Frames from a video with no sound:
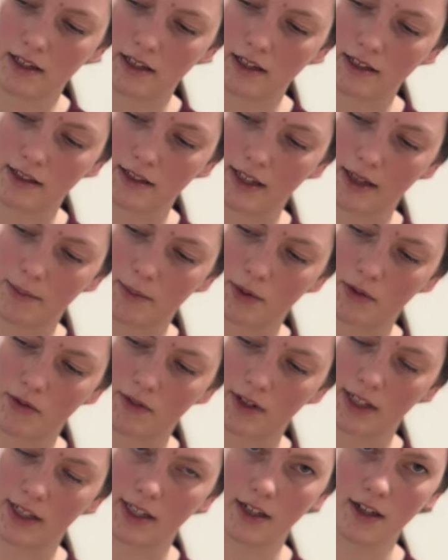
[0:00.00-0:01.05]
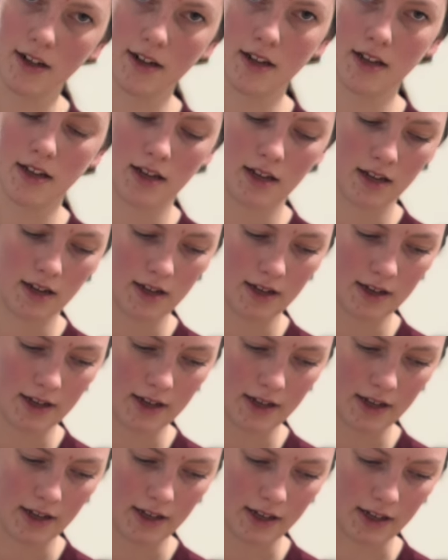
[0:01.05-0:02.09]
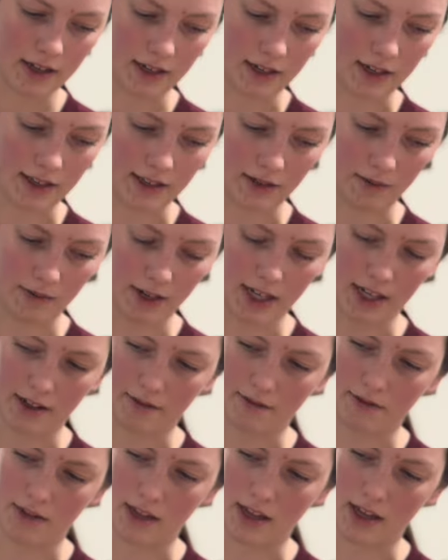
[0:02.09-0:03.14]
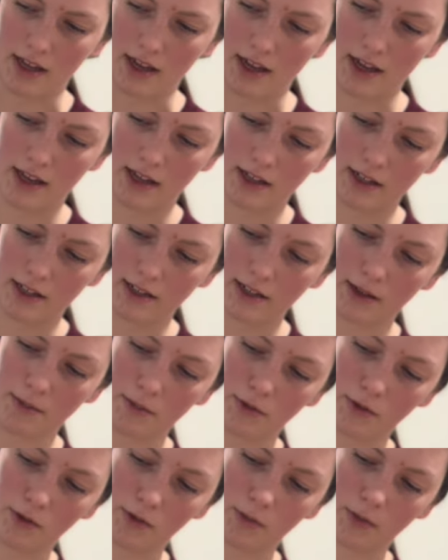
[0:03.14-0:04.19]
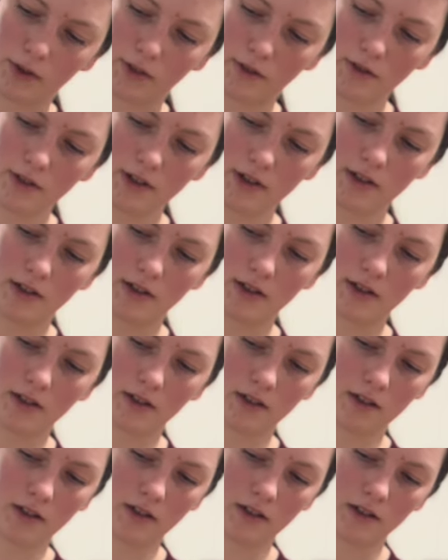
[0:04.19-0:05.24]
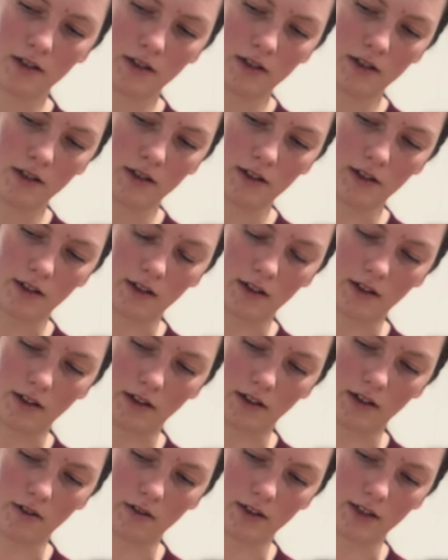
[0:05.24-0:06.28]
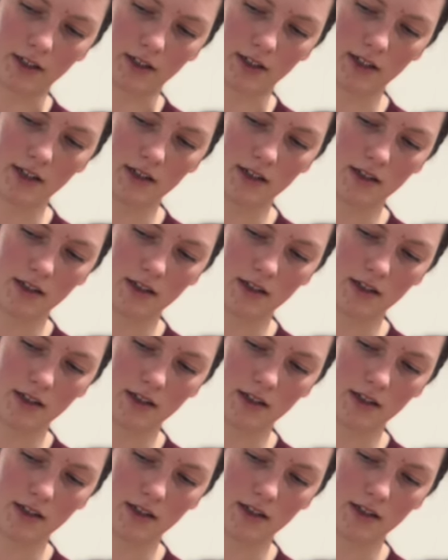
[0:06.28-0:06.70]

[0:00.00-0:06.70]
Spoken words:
is that bone right there. And then we have the temporal bone on either side.